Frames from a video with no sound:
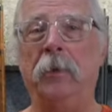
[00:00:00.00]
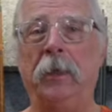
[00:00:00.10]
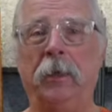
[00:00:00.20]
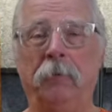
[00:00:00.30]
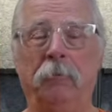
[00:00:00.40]

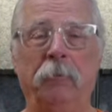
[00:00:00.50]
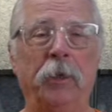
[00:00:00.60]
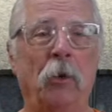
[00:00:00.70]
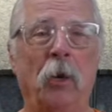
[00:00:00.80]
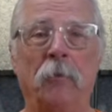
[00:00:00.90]
We
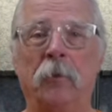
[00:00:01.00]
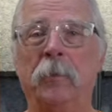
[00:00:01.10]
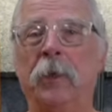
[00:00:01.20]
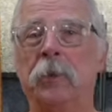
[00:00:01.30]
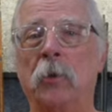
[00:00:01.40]
read all of
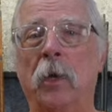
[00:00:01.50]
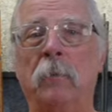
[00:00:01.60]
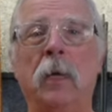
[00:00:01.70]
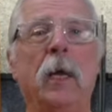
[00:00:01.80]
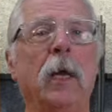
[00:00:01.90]
them and enjoy them.